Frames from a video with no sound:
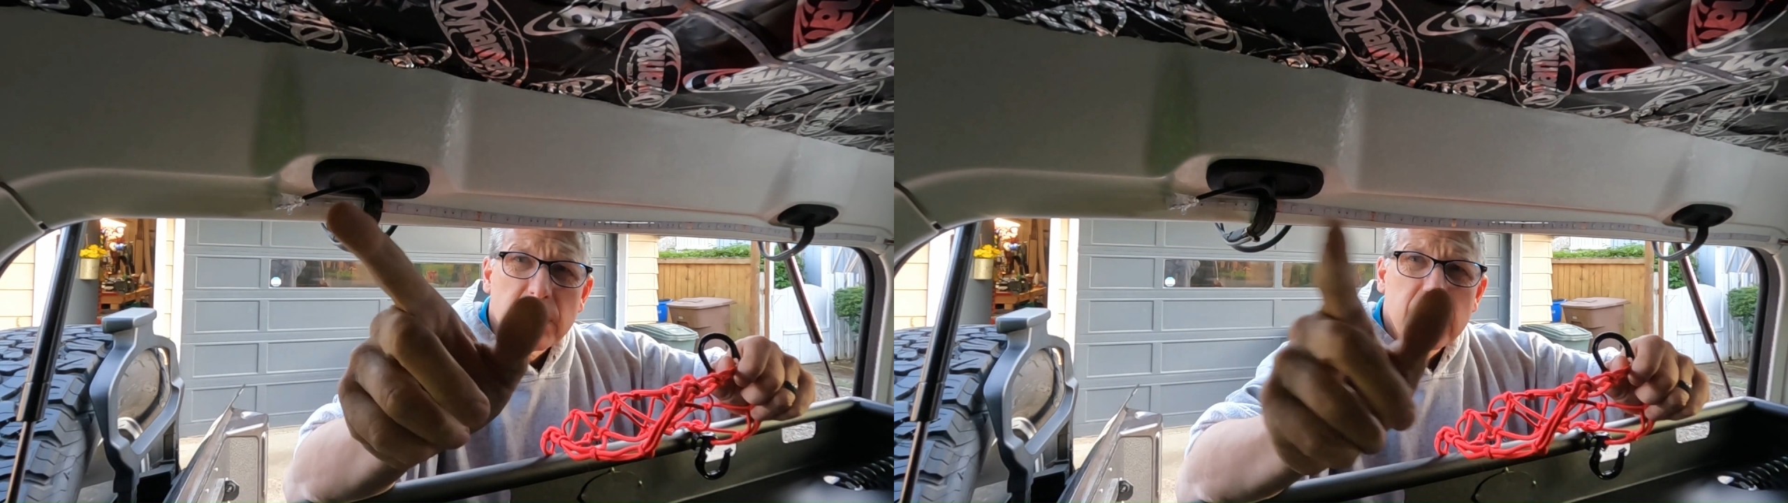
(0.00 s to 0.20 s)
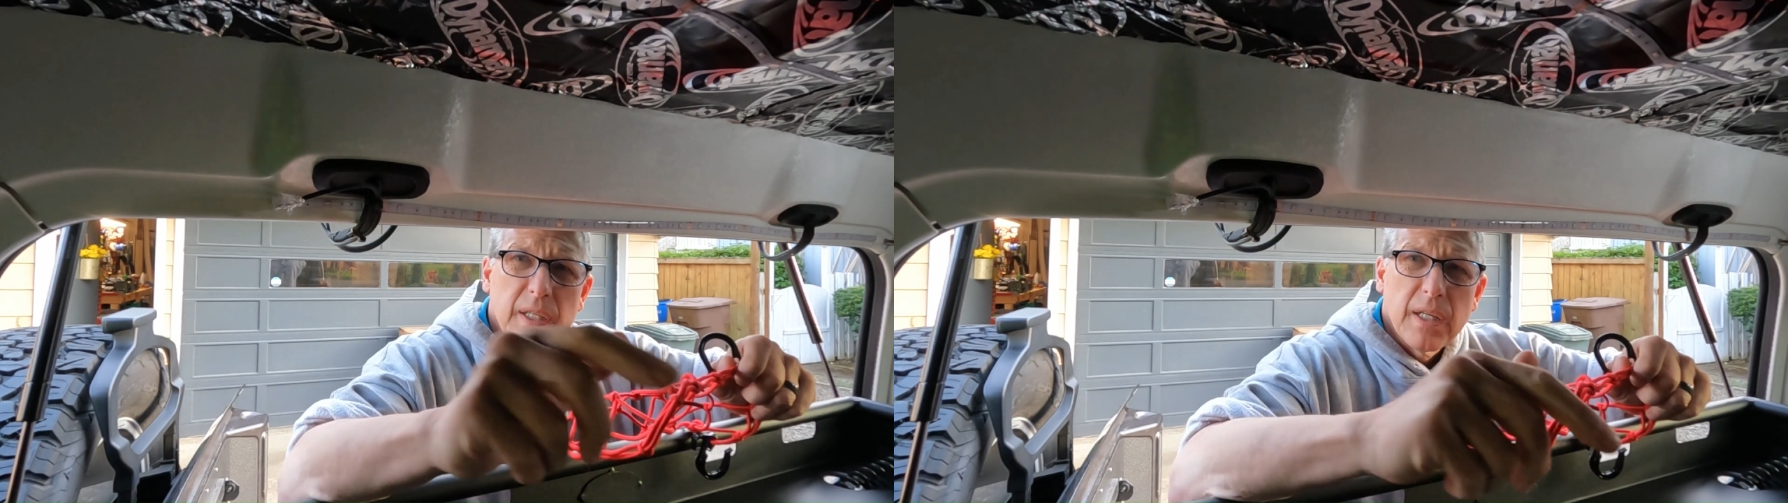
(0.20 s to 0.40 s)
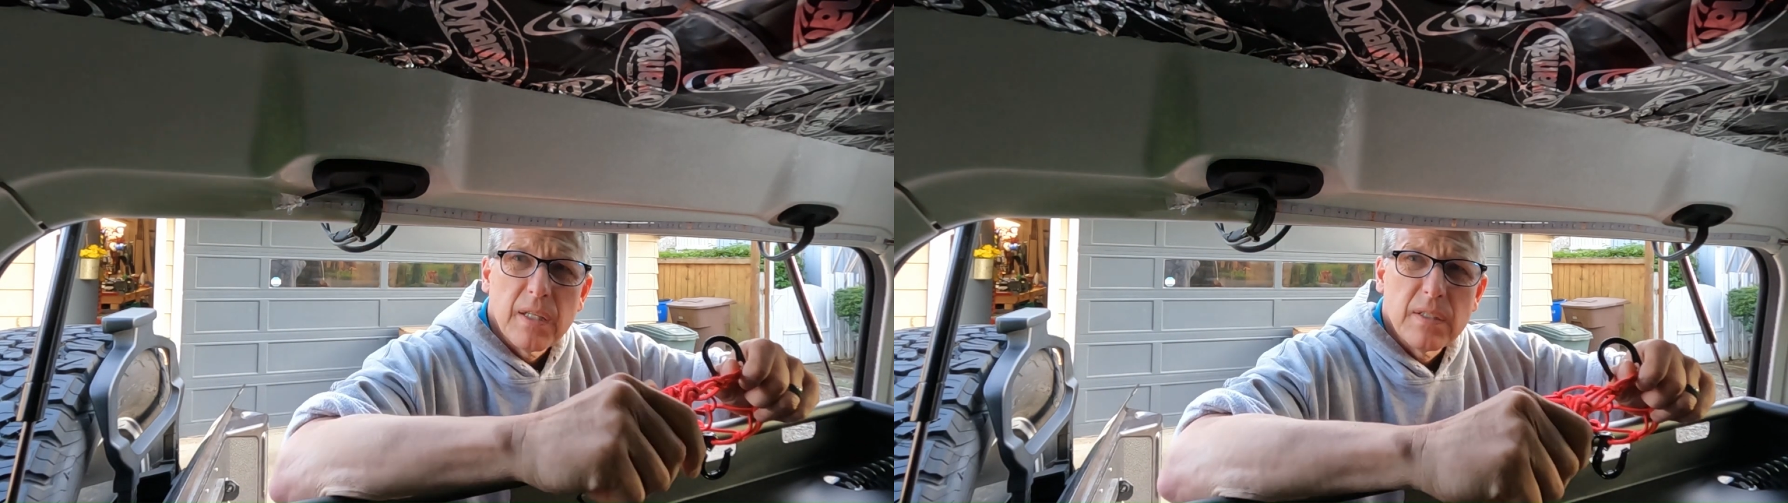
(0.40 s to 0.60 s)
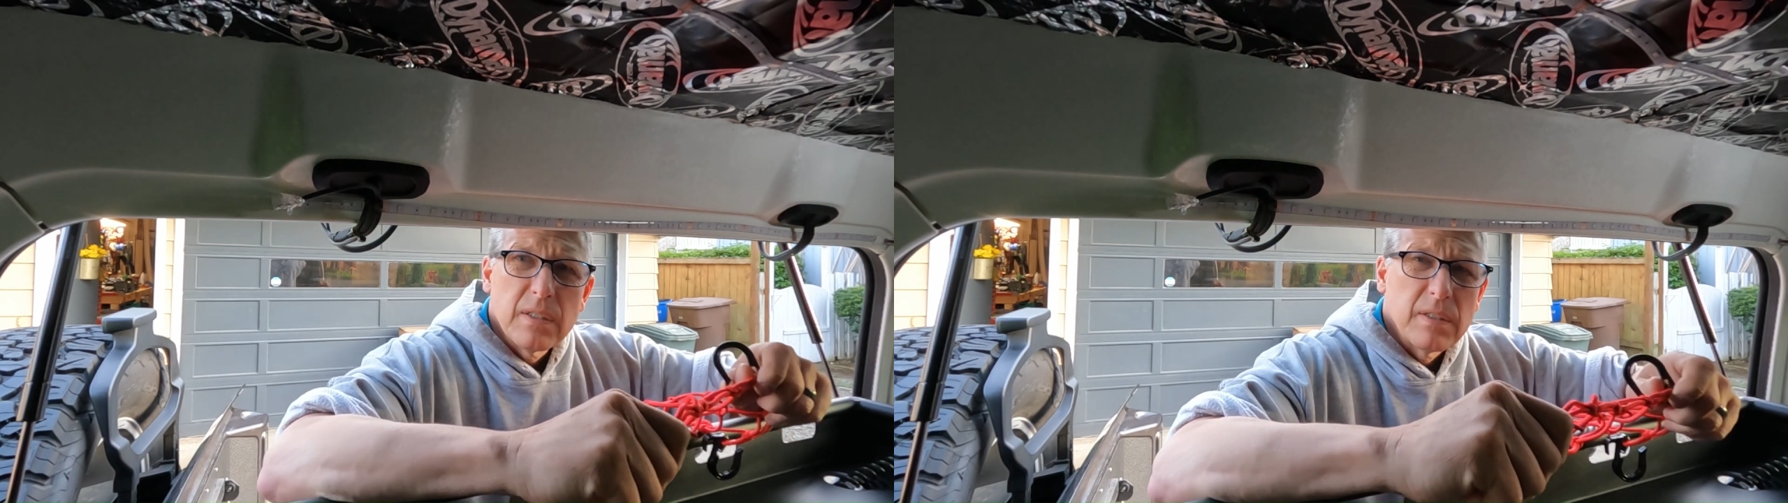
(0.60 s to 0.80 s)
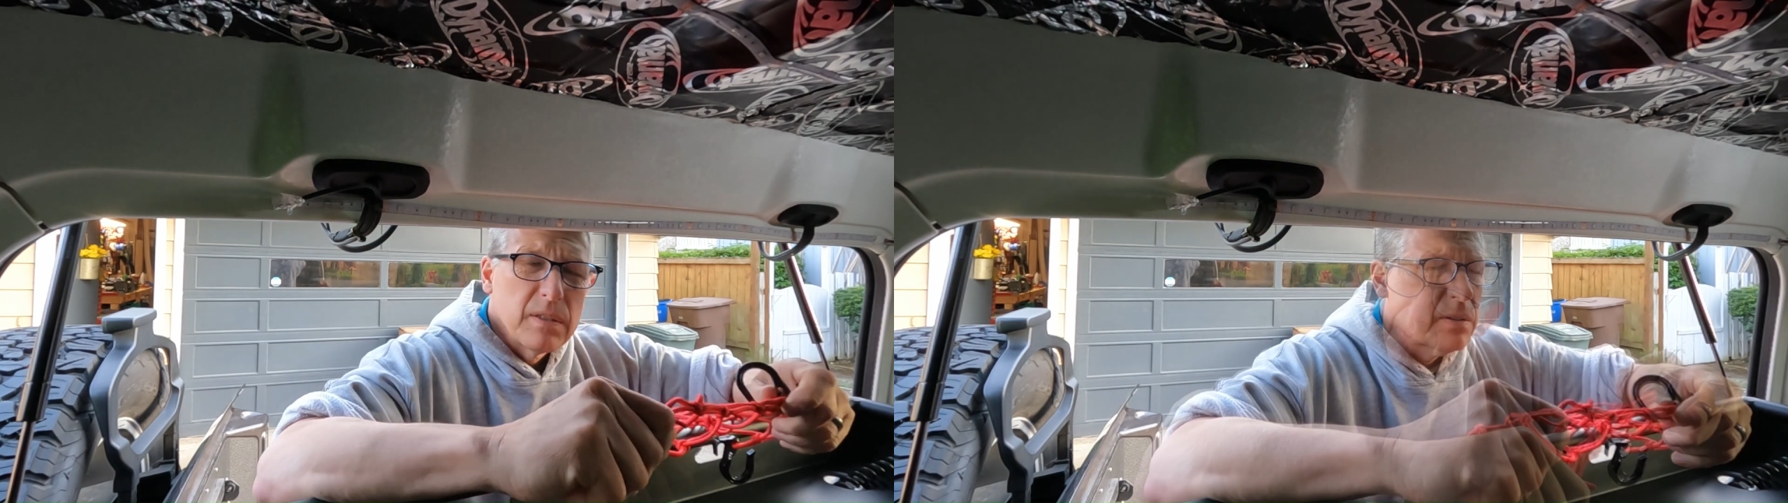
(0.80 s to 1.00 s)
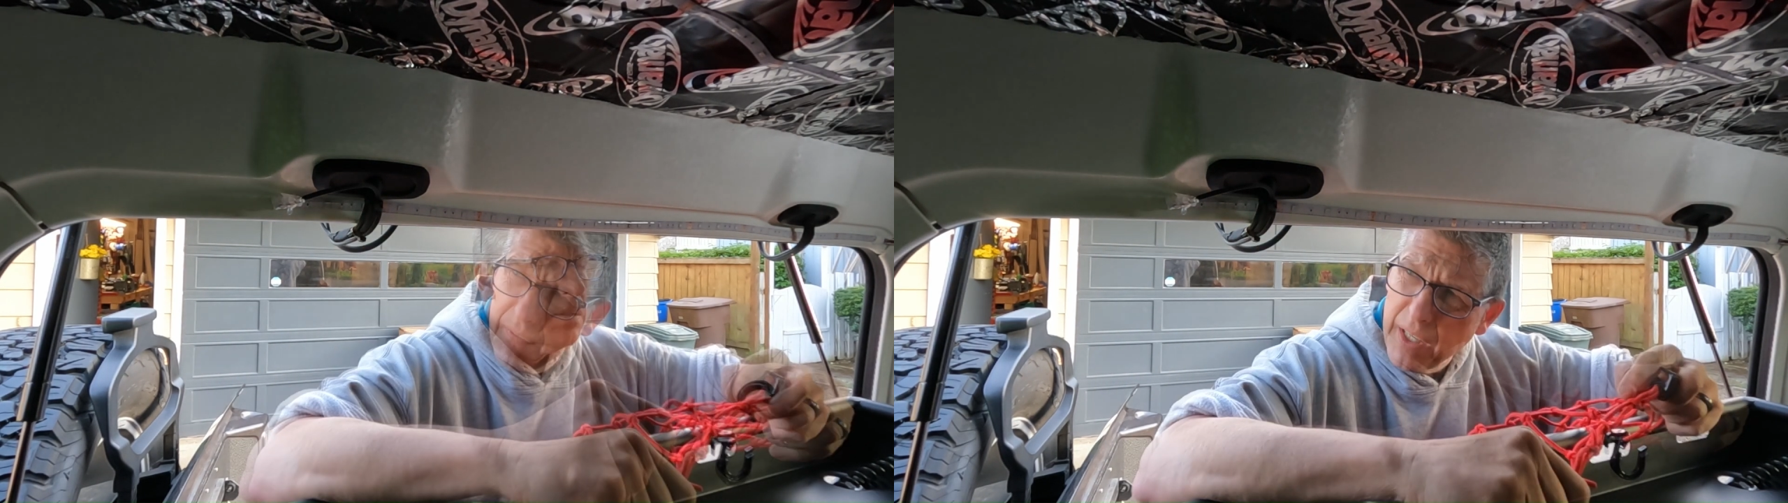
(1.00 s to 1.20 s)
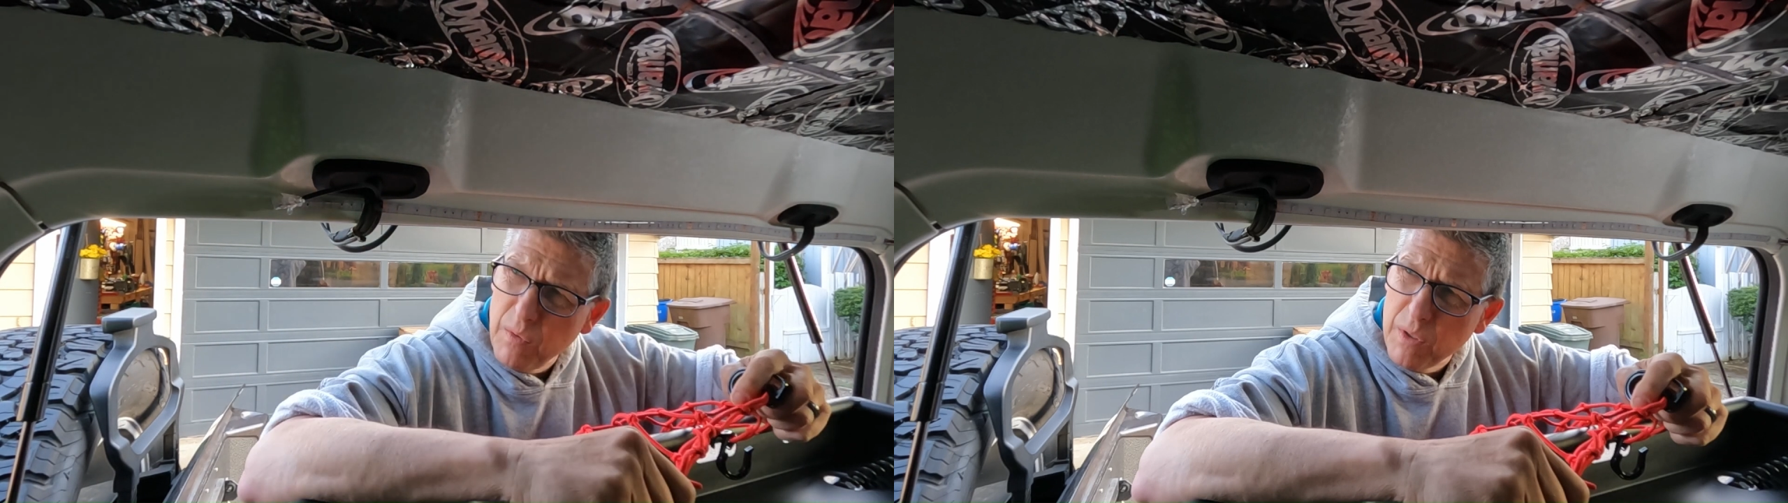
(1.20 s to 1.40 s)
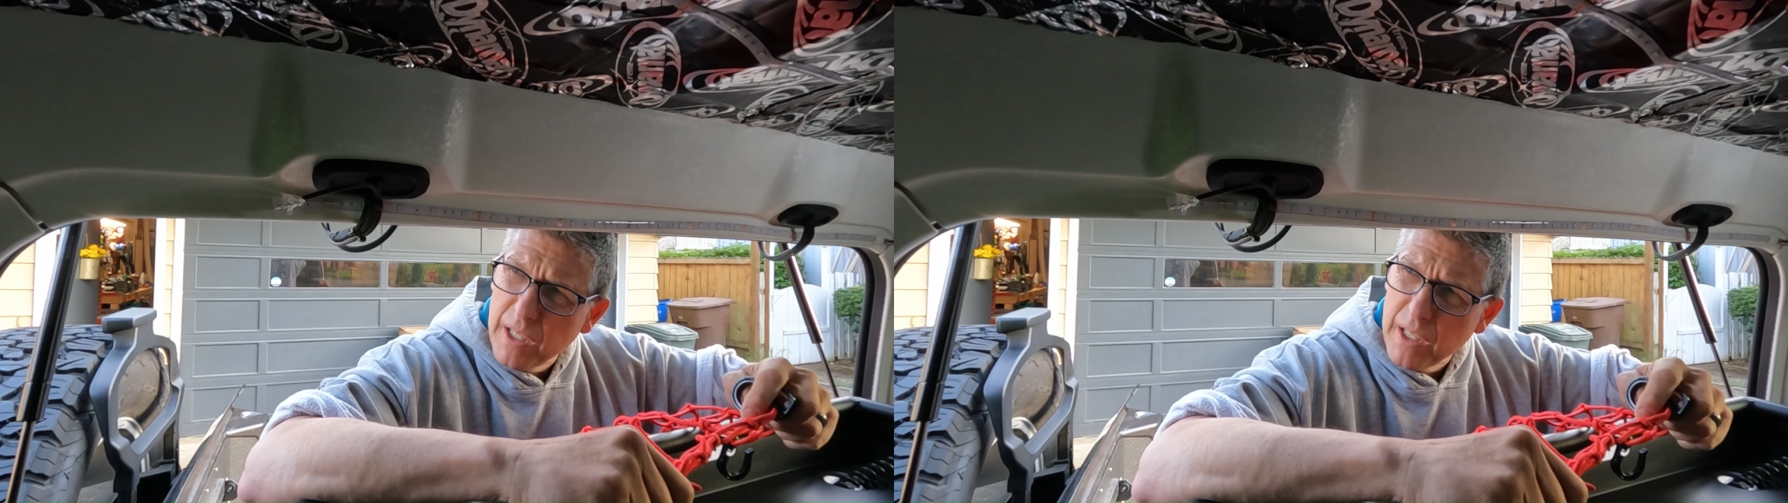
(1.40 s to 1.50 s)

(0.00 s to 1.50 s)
skeleton. I forget what